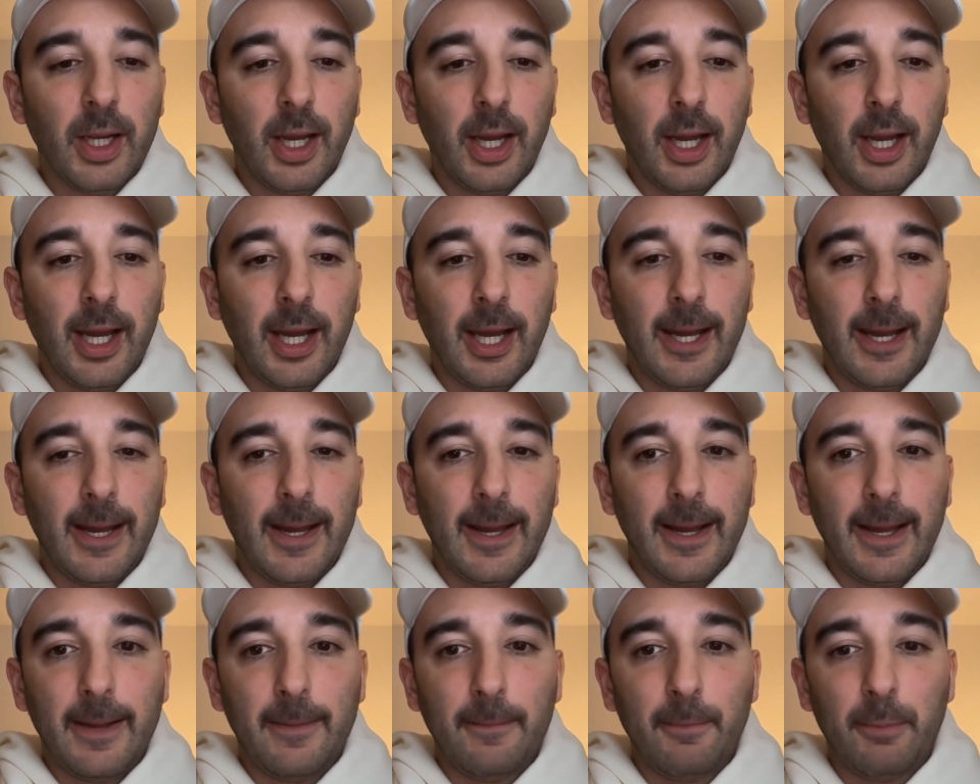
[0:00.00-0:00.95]

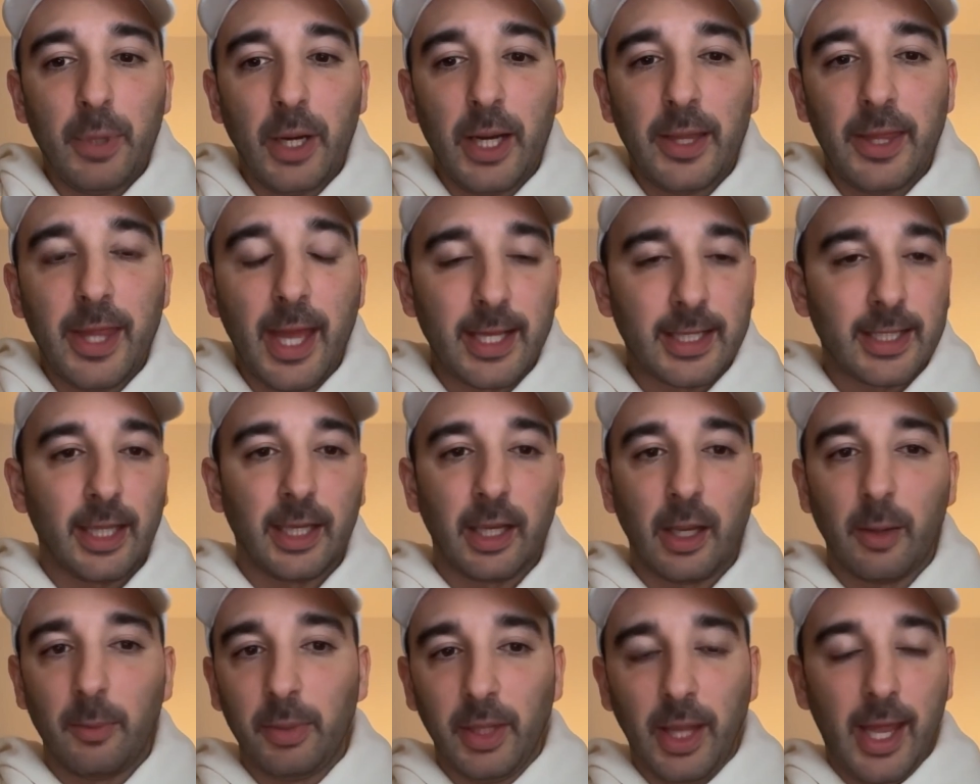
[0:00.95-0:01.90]
But that's like
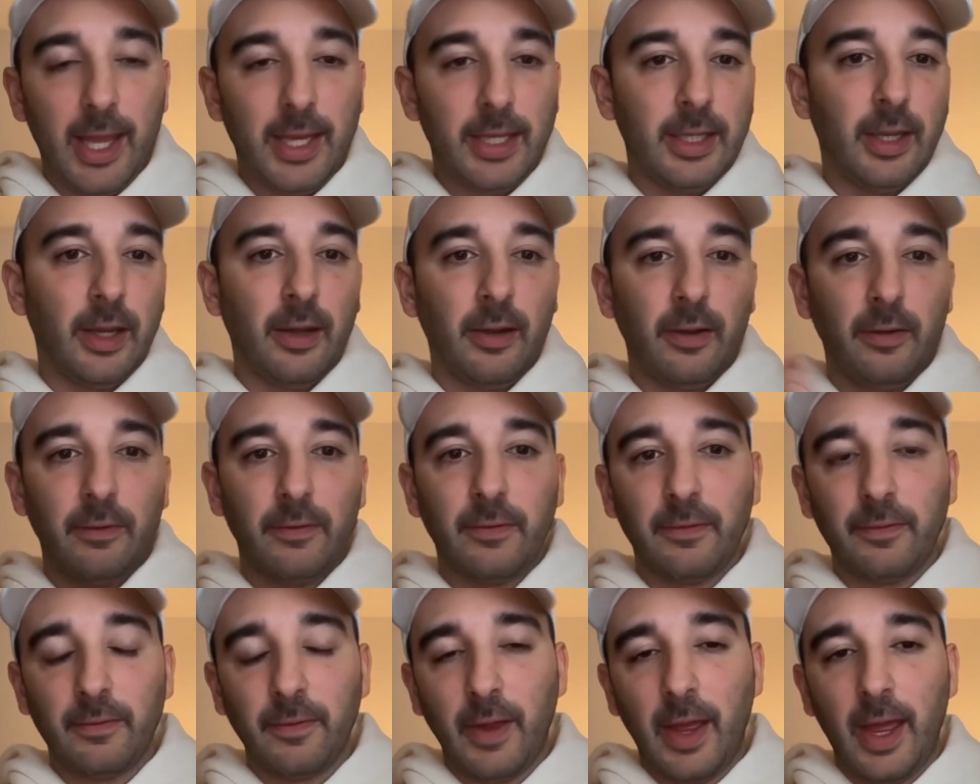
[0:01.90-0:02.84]
a blend of
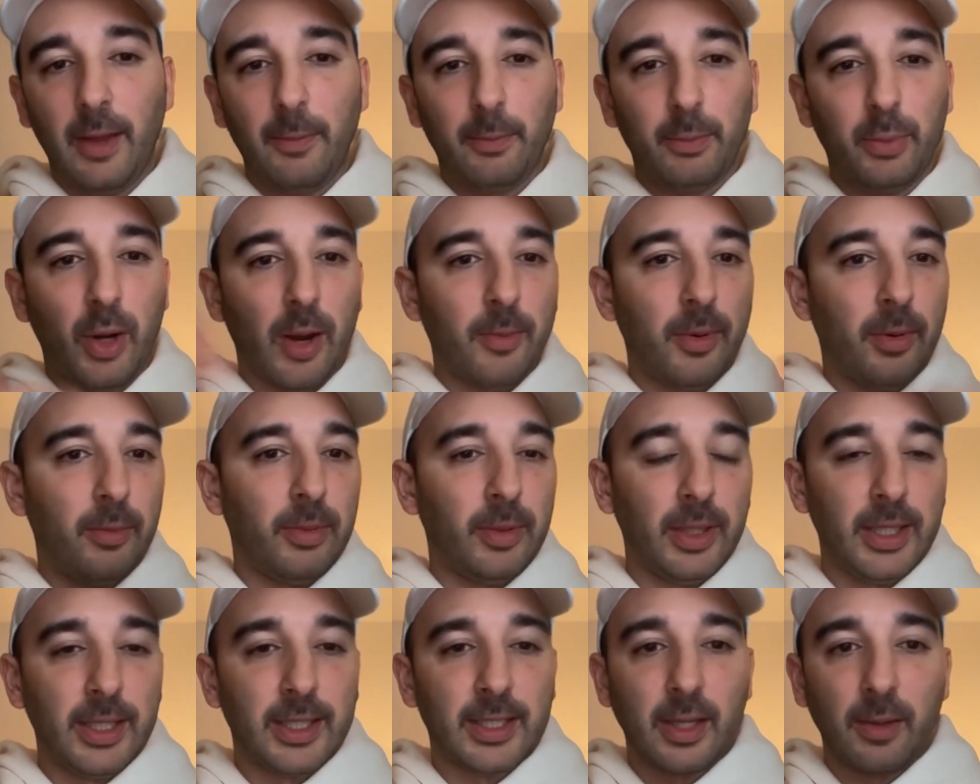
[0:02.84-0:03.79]

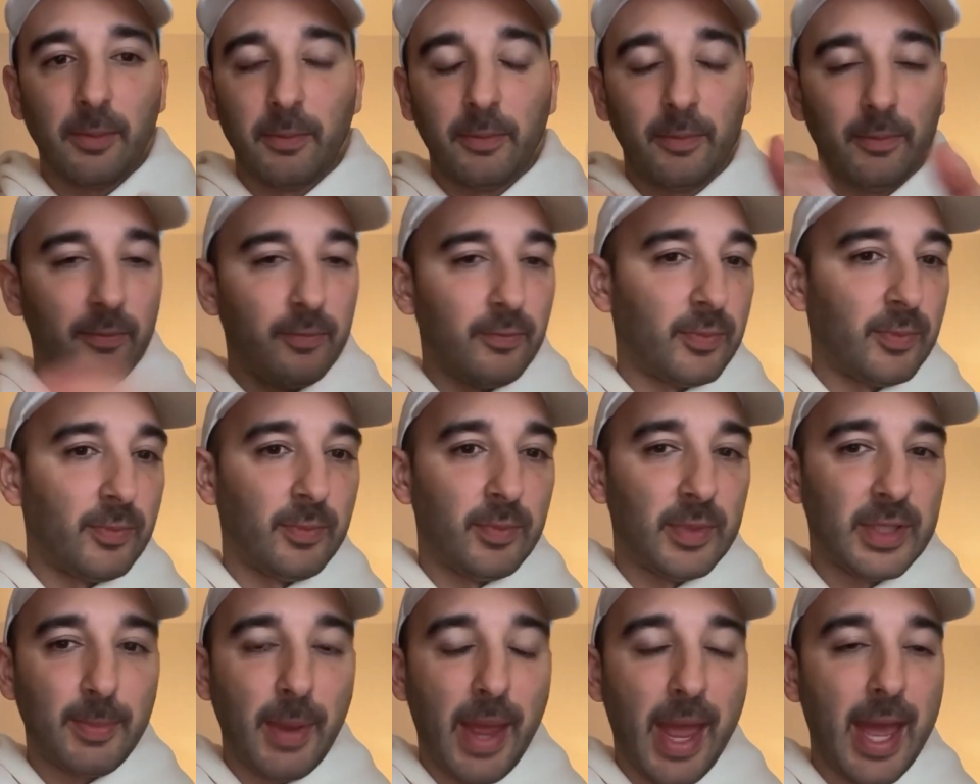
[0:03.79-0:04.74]
probably some
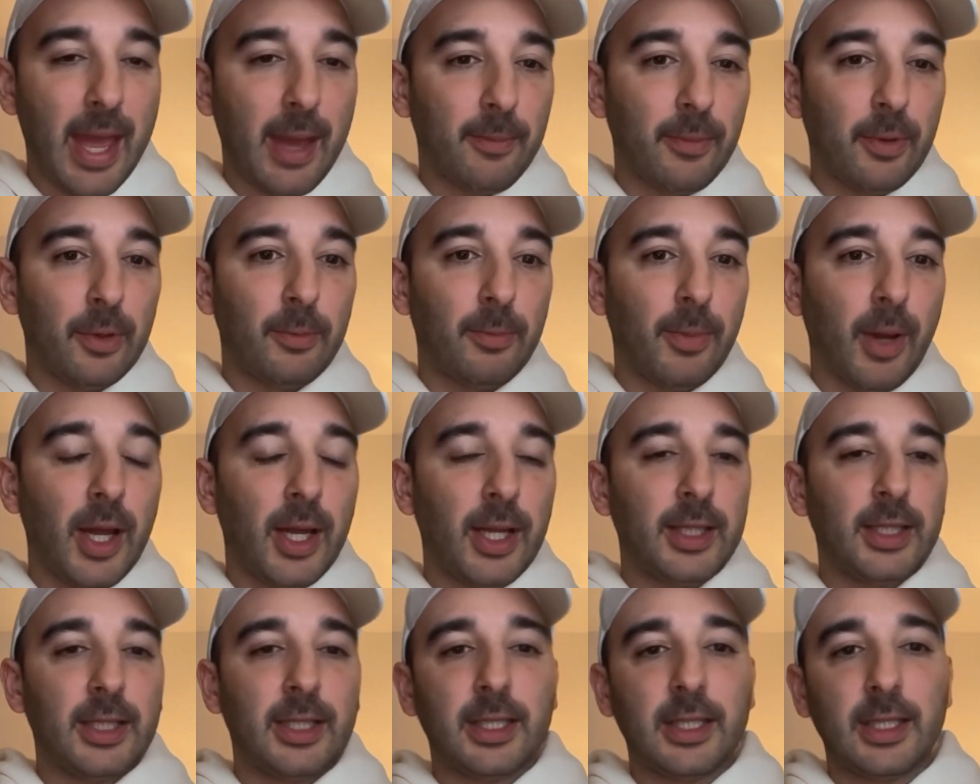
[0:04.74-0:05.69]
spam or
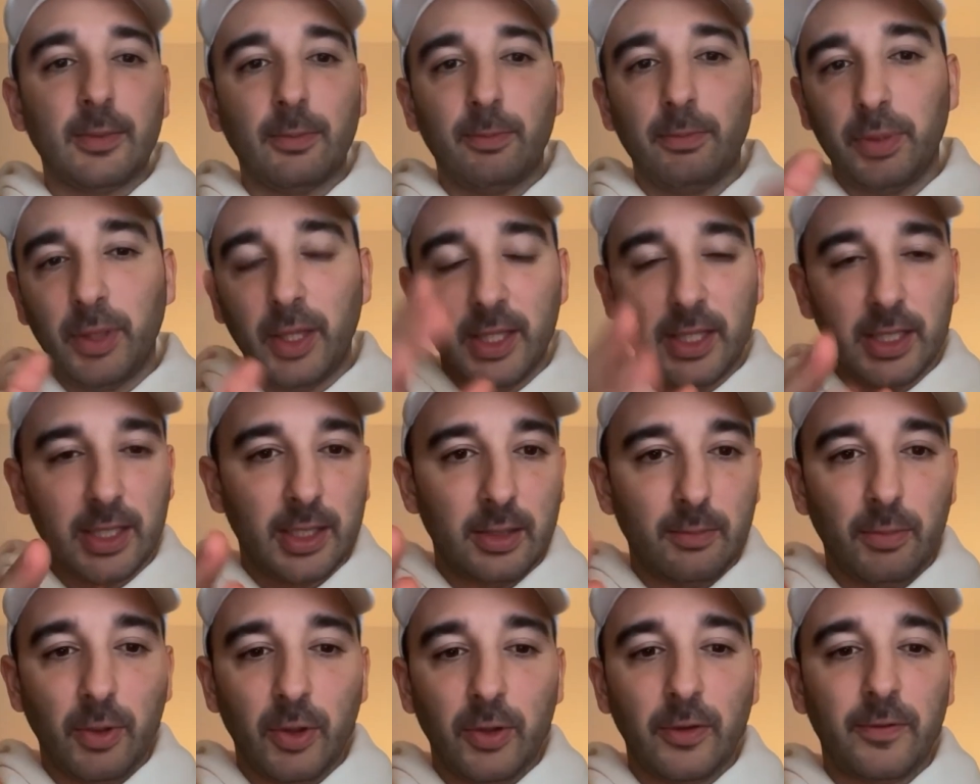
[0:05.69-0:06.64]
bots, plus
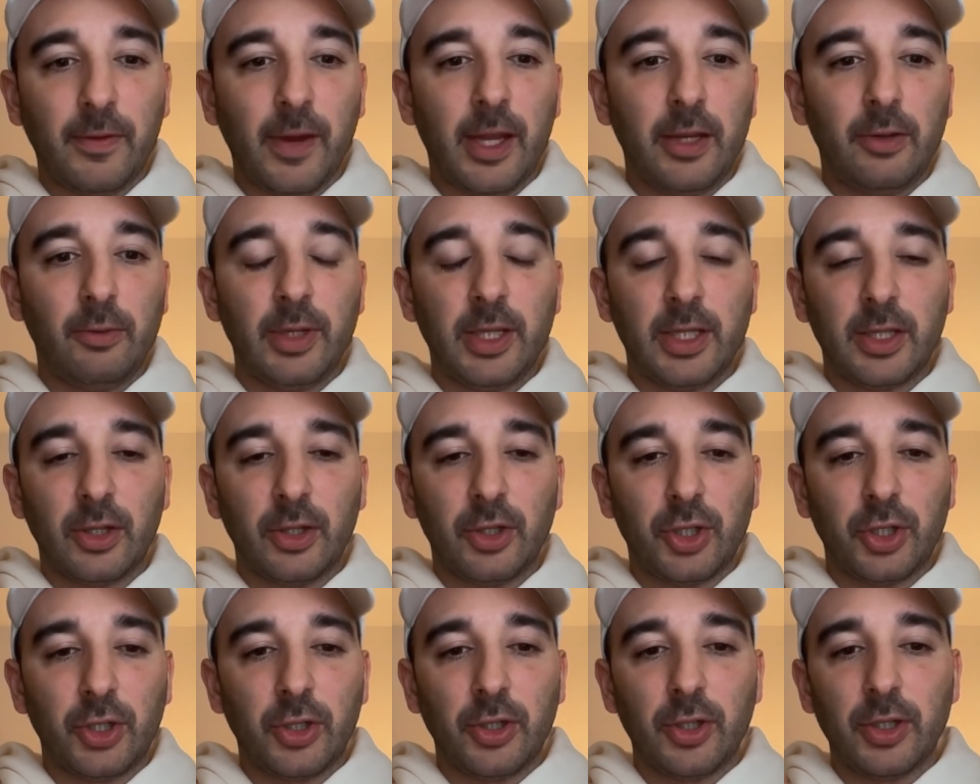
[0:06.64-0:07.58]
bona fide
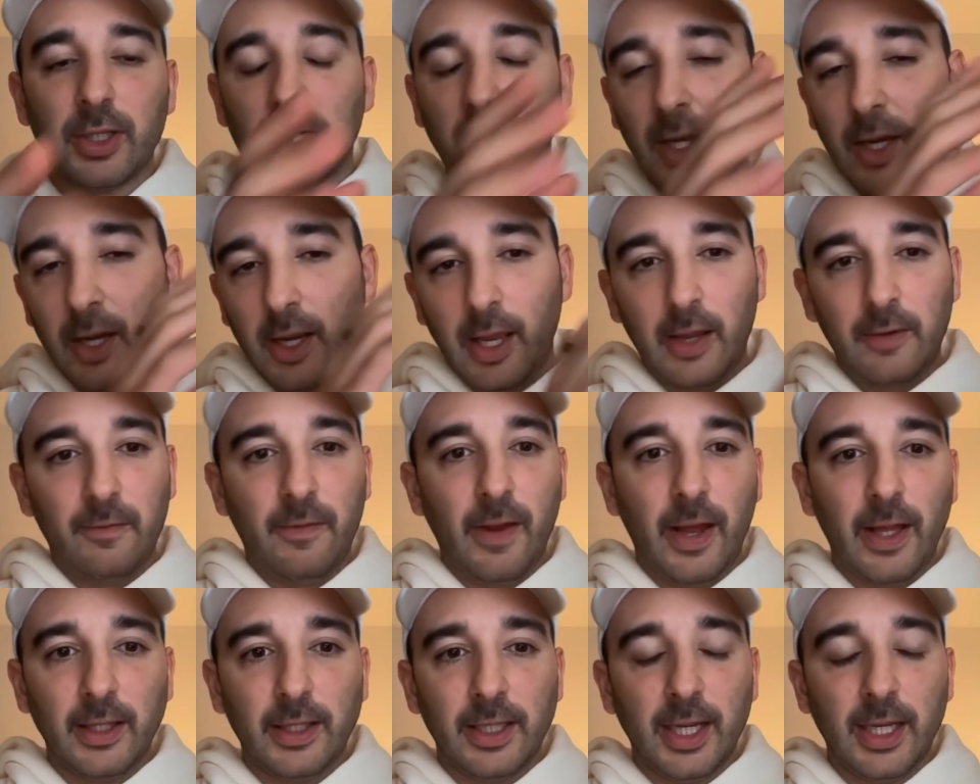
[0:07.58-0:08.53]
researchers and
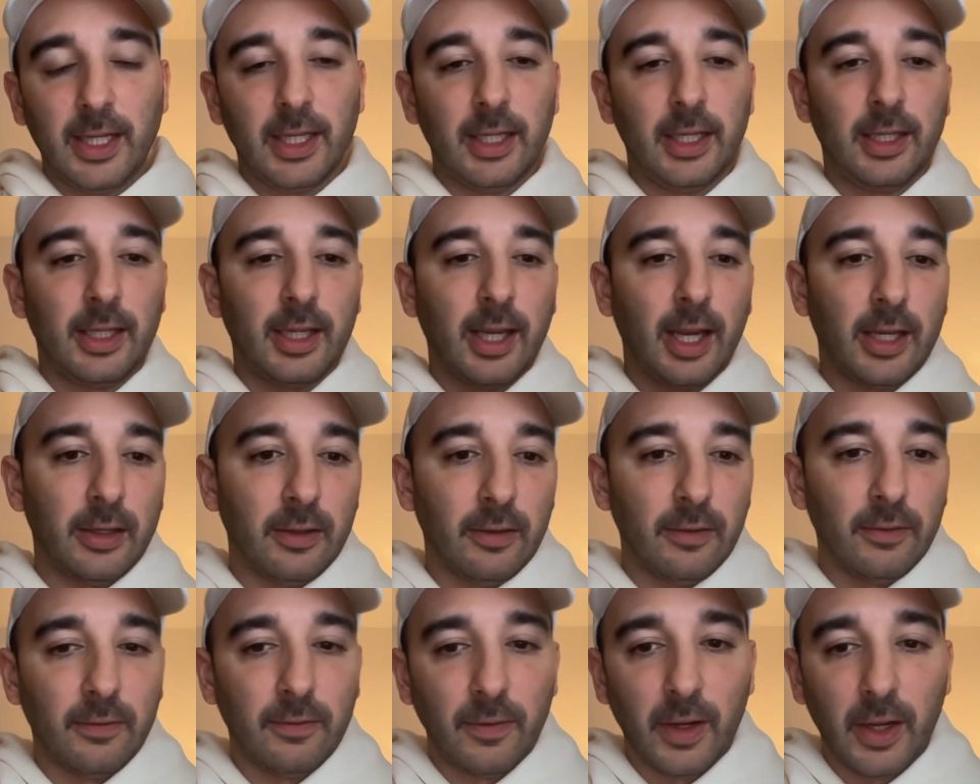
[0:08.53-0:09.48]
validated kind
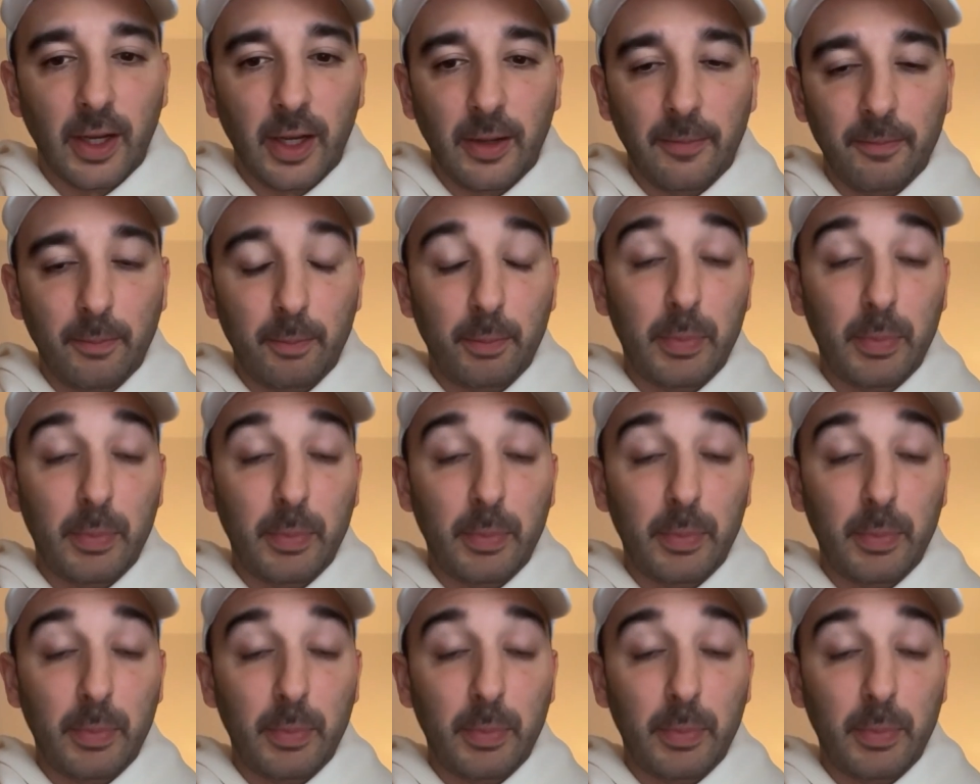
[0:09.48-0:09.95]
of